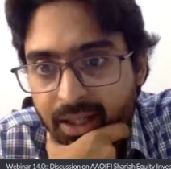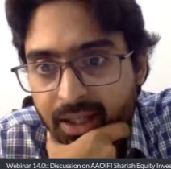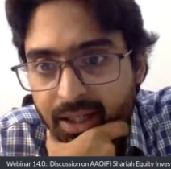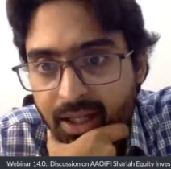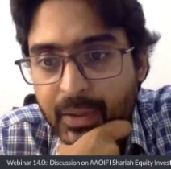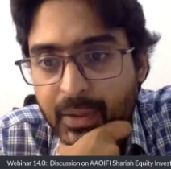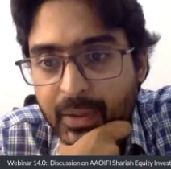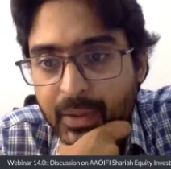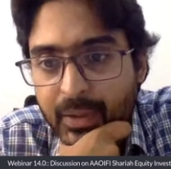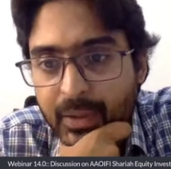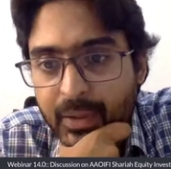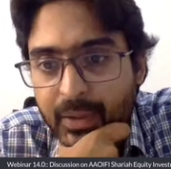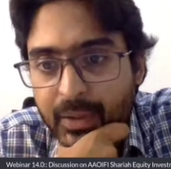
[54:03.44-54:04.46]
Abdi
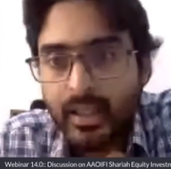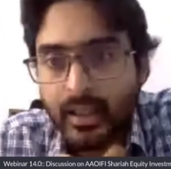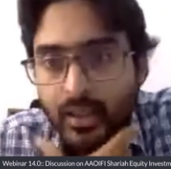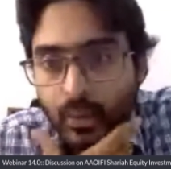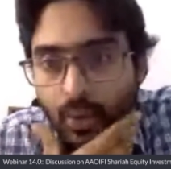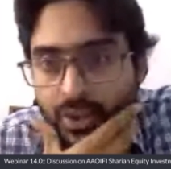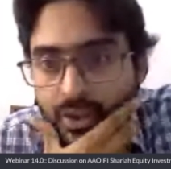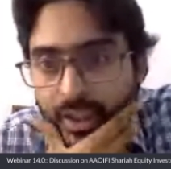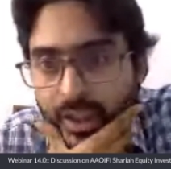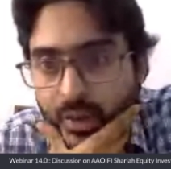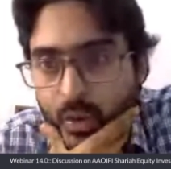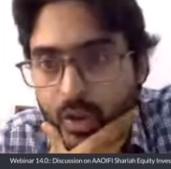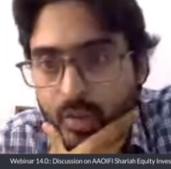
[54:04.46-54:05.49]
Wasa is asking another question.
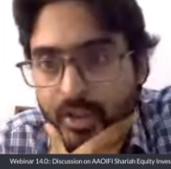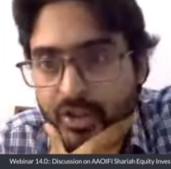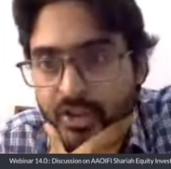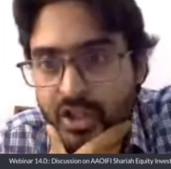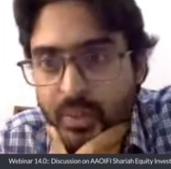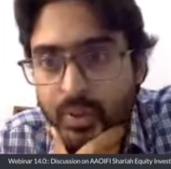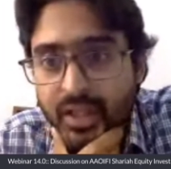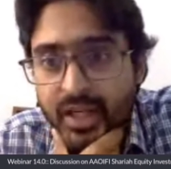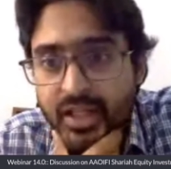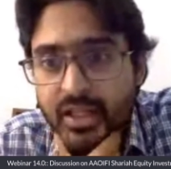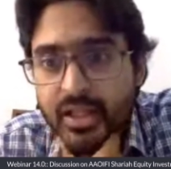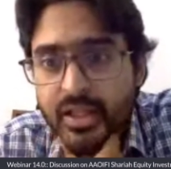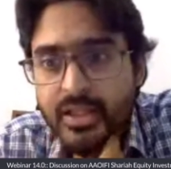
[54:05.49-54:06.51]
Can I hold my shares over
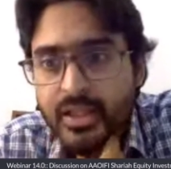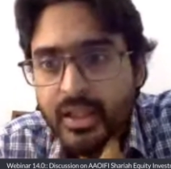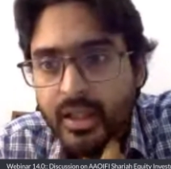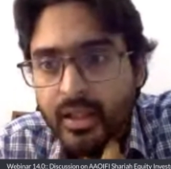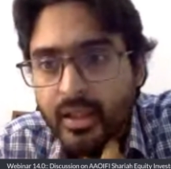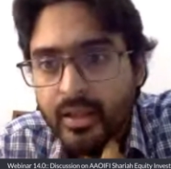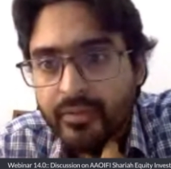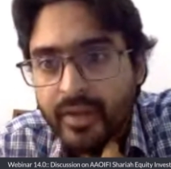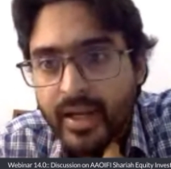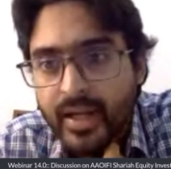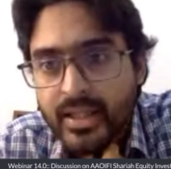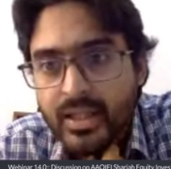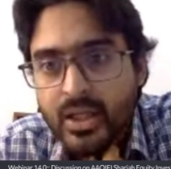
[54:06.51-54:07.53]
10 years? If
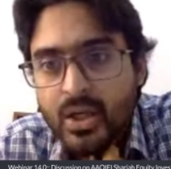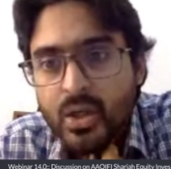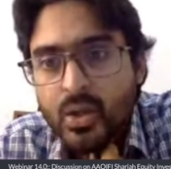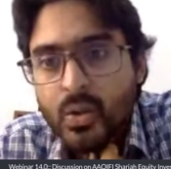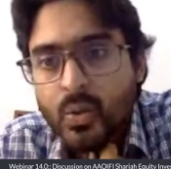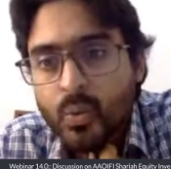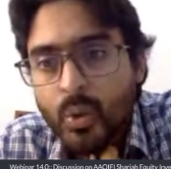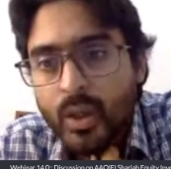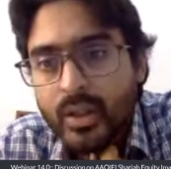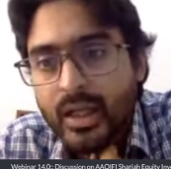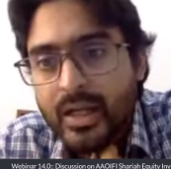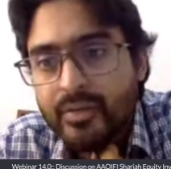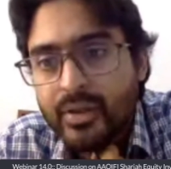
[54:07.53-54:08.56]
yes,
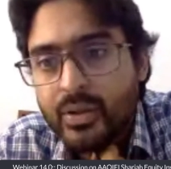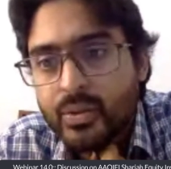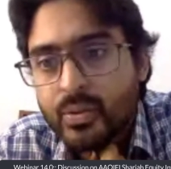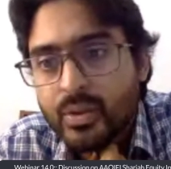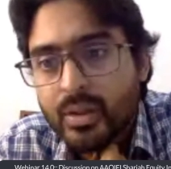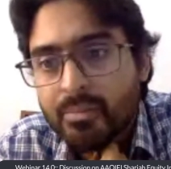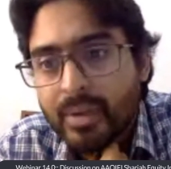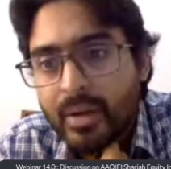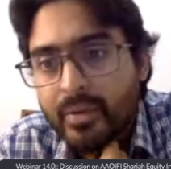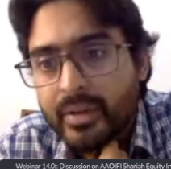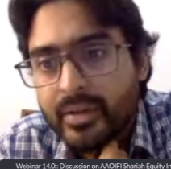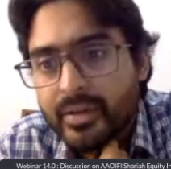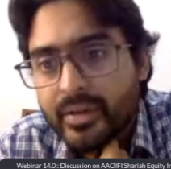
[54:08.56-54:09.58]
what I will do
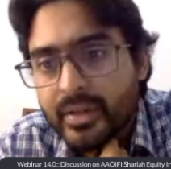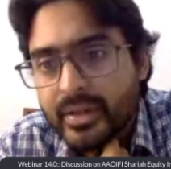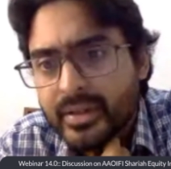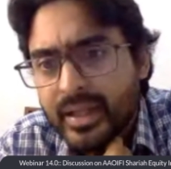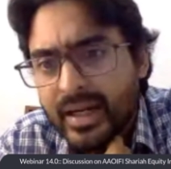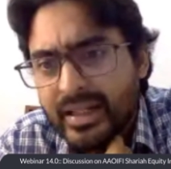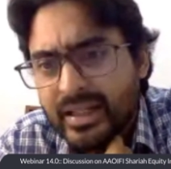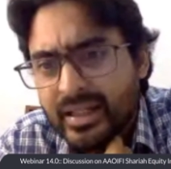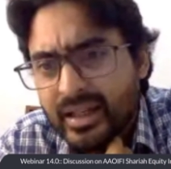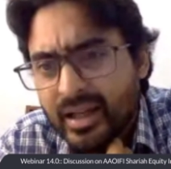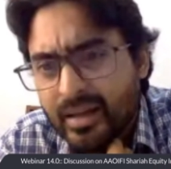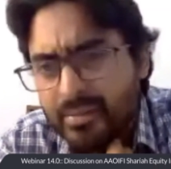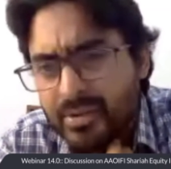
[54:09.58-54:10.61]
compound interest that
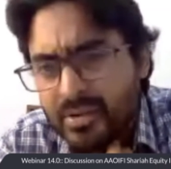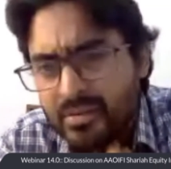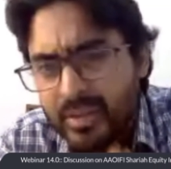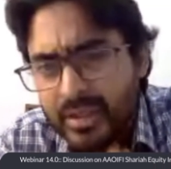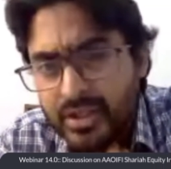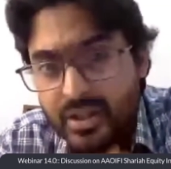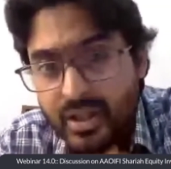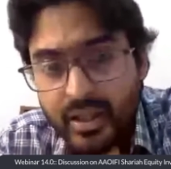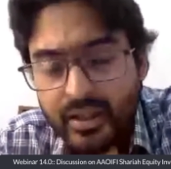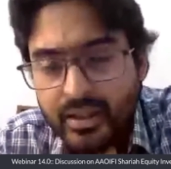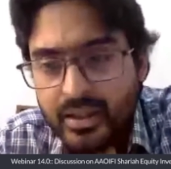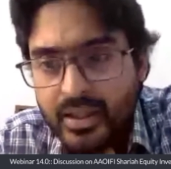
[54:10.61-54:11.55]
comes to my share?